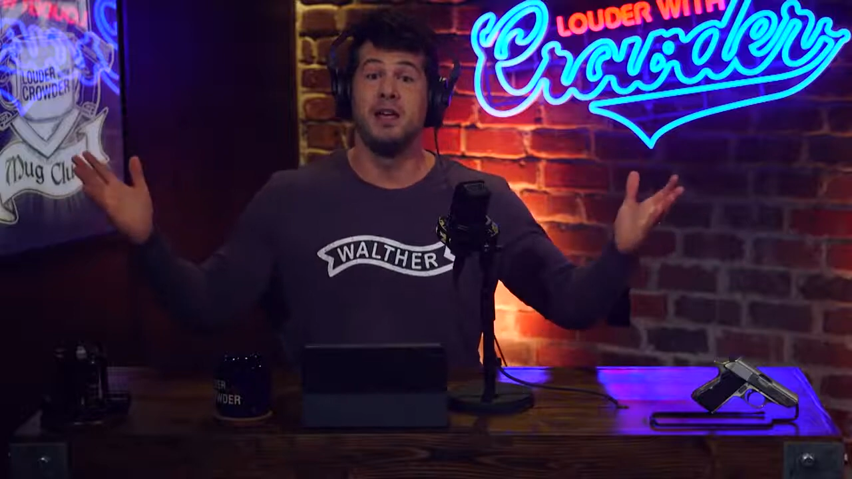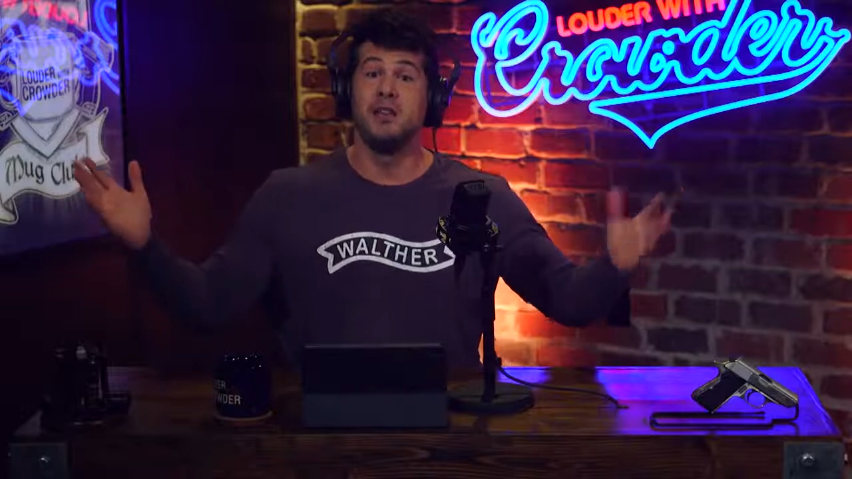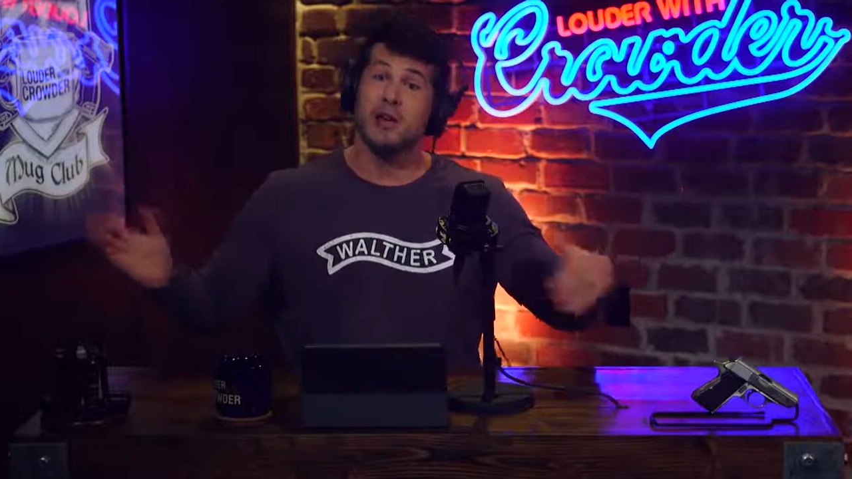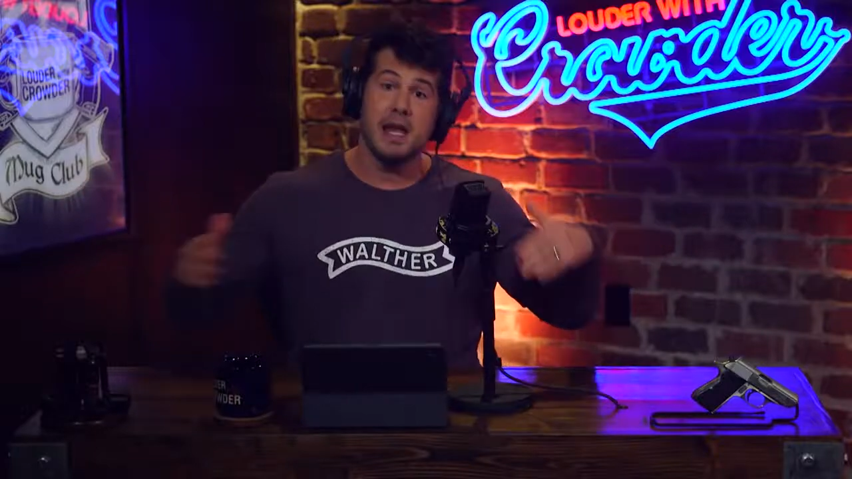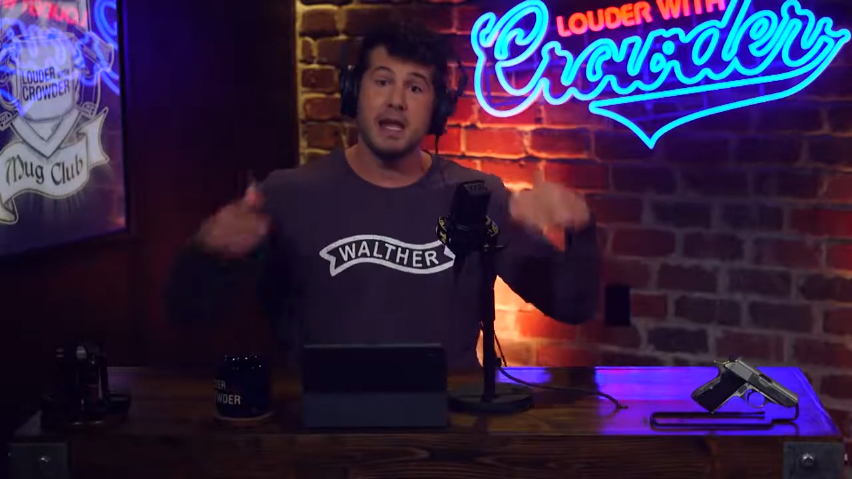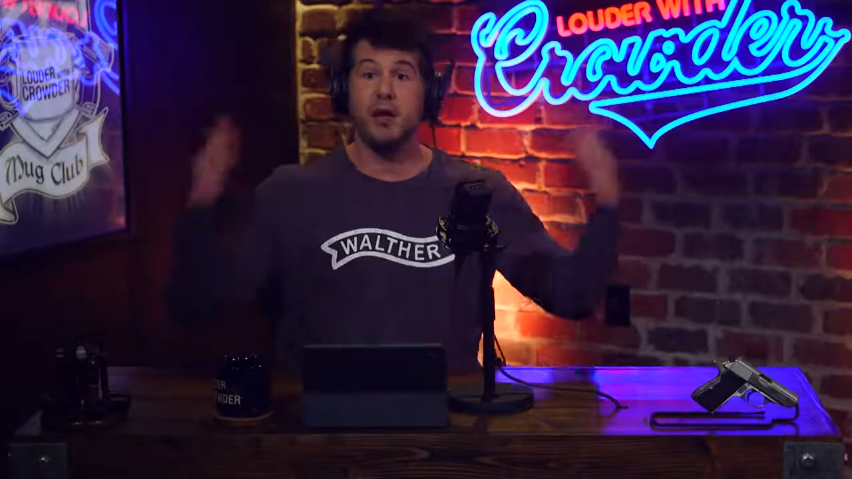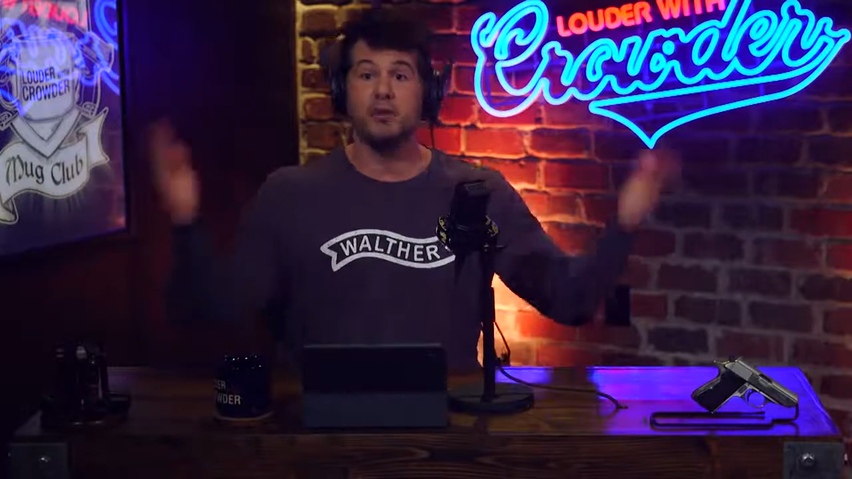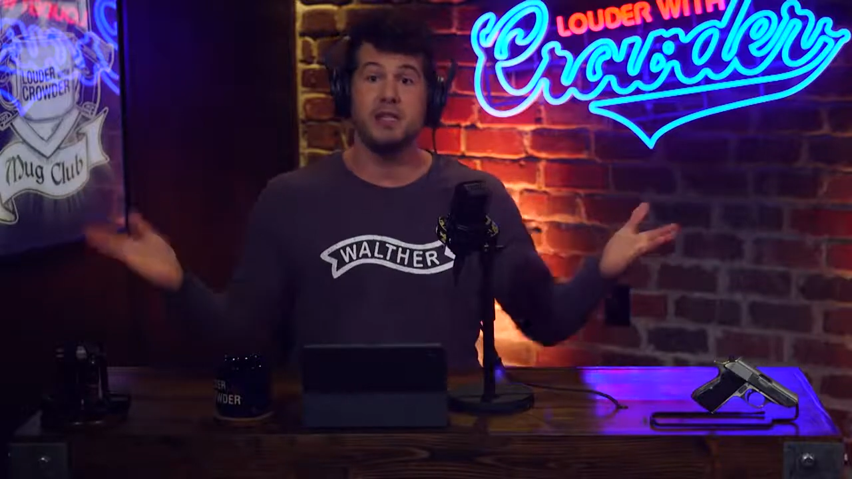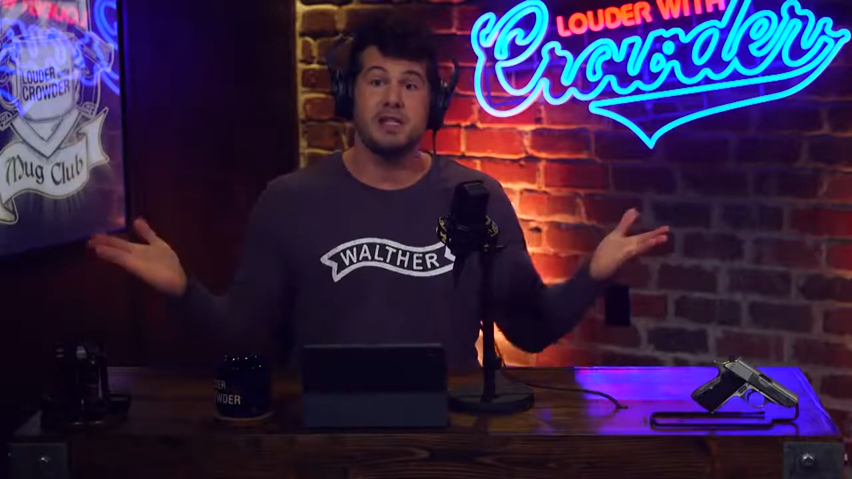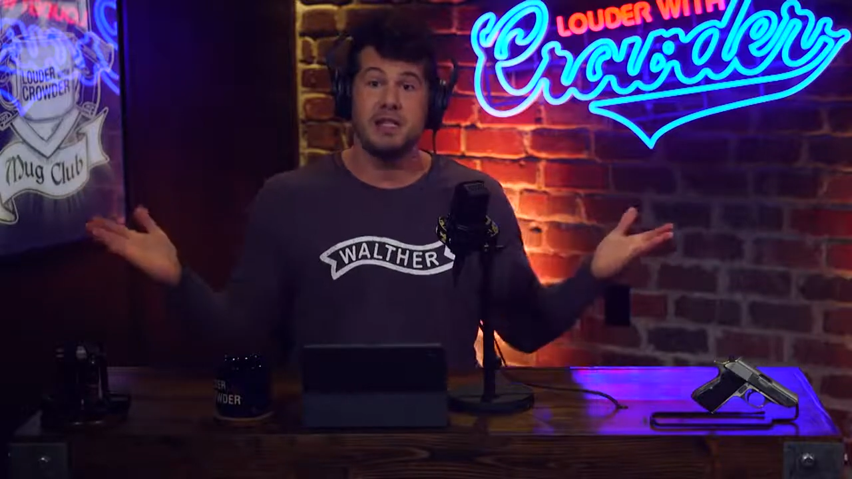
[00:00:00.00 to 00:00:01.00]
They're not held
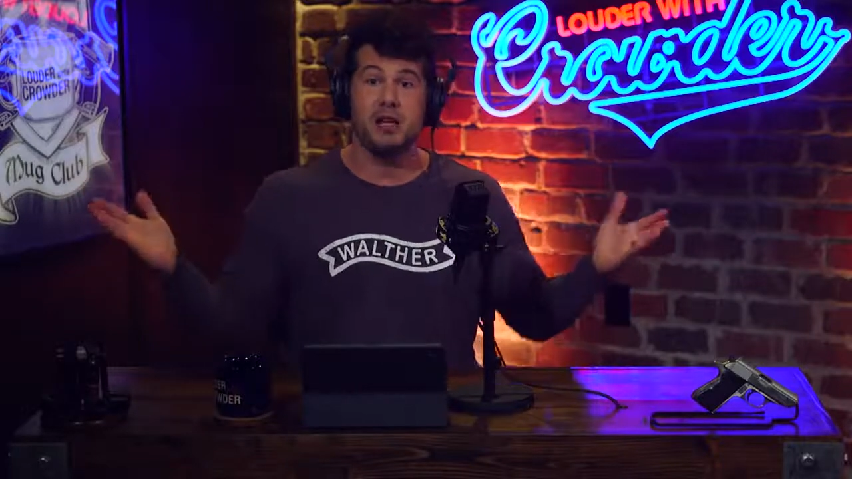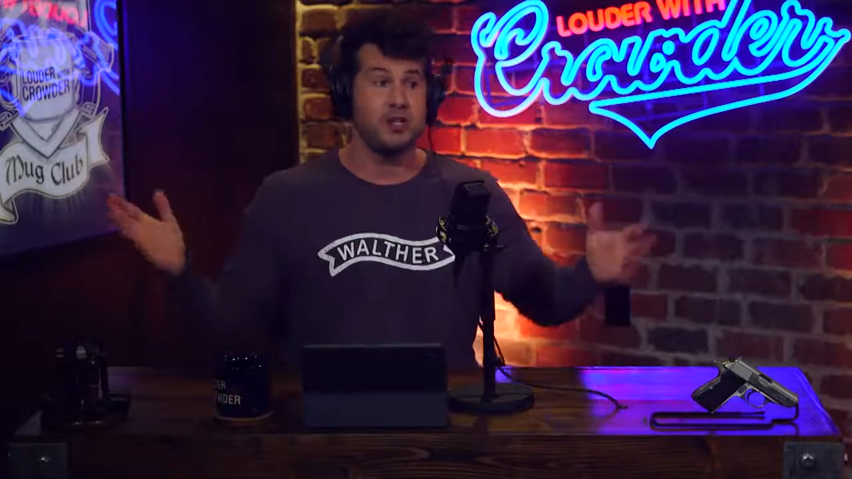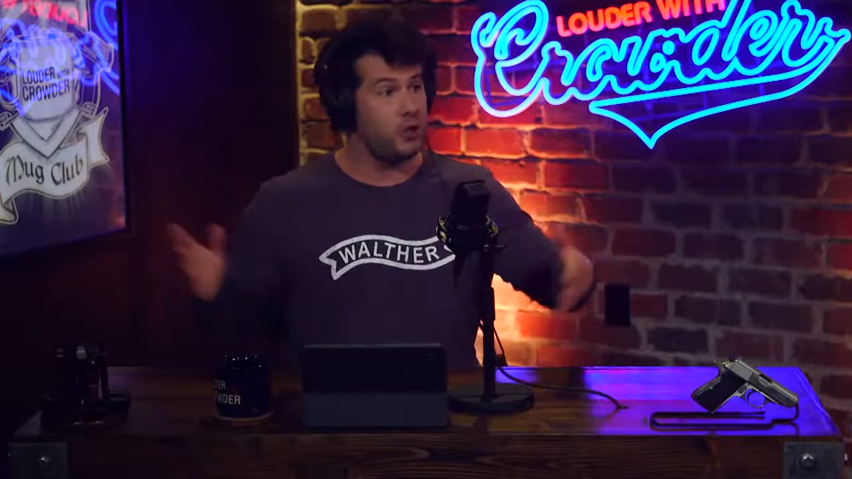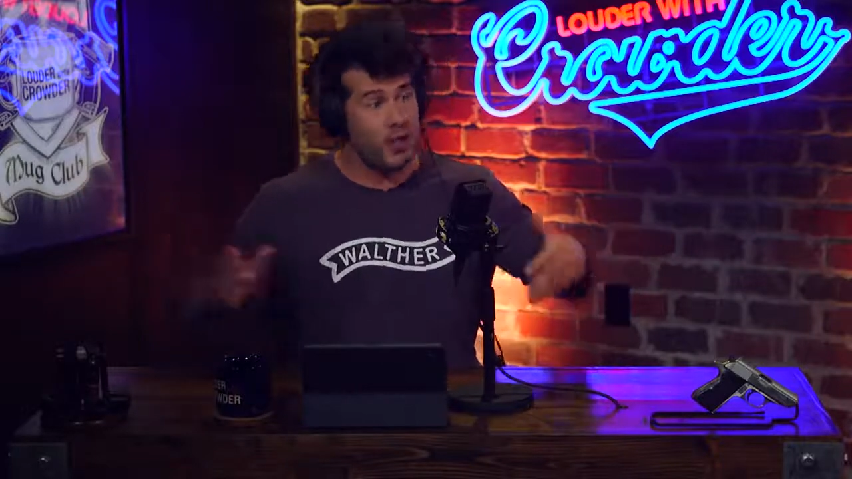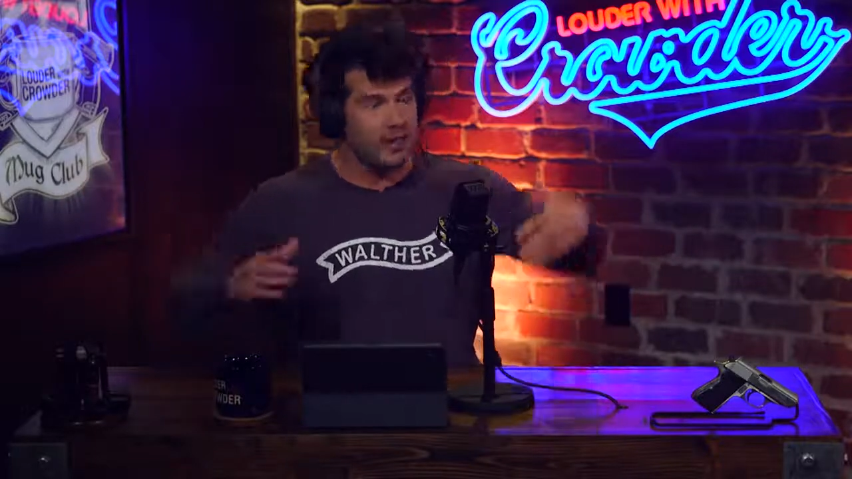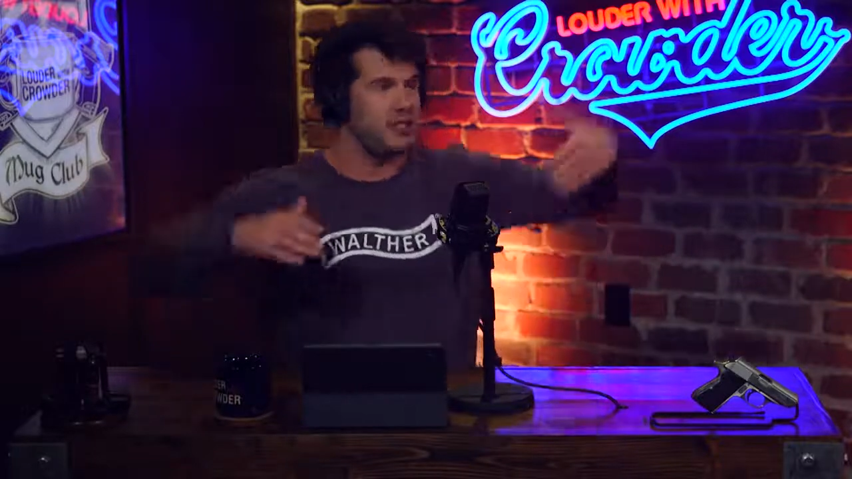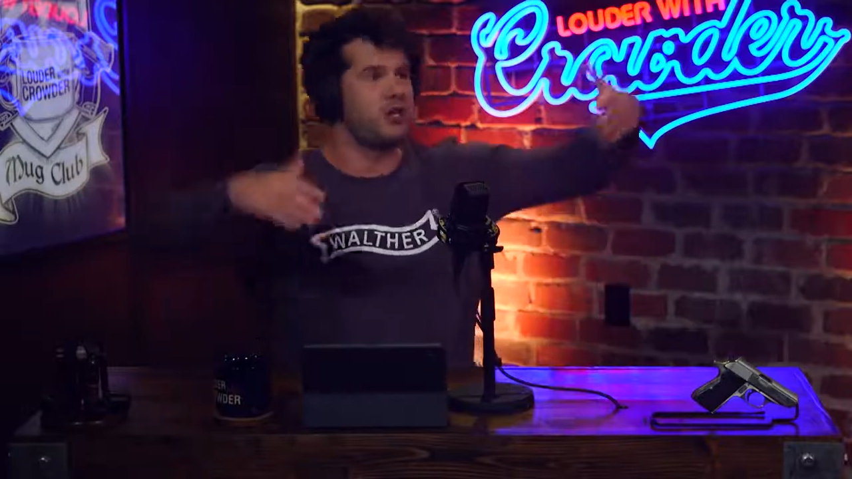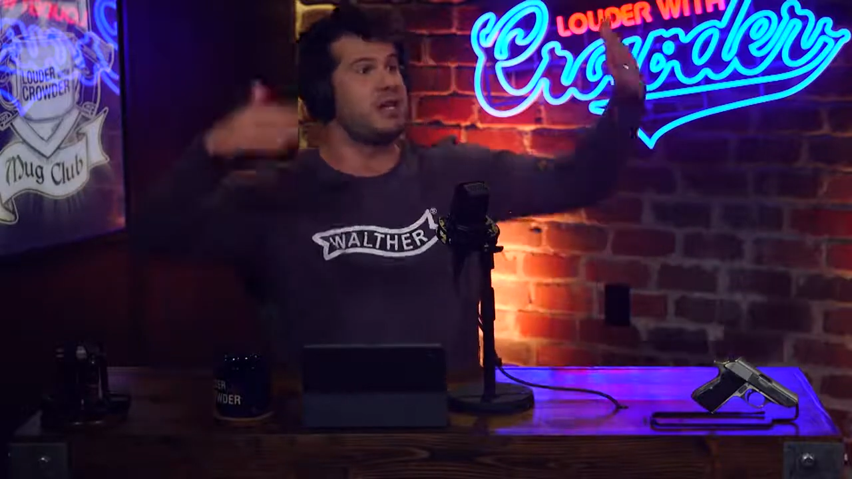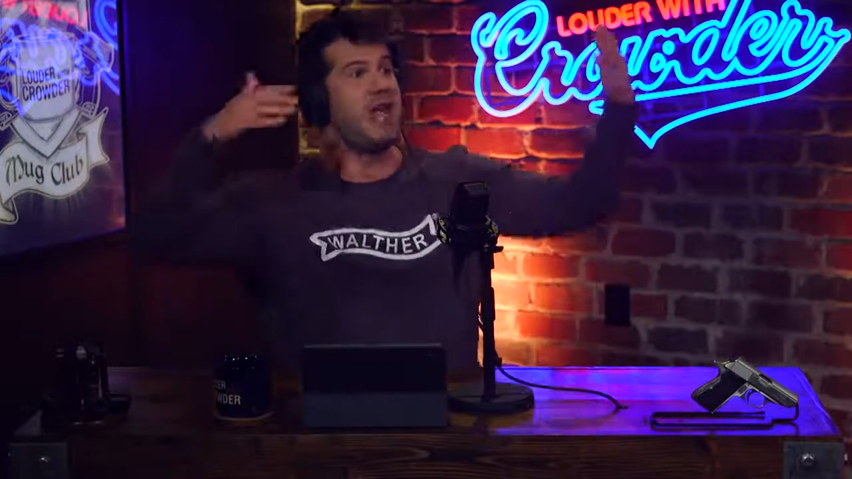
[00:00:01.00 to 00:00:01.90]
to these standards. Look, yeah. and they start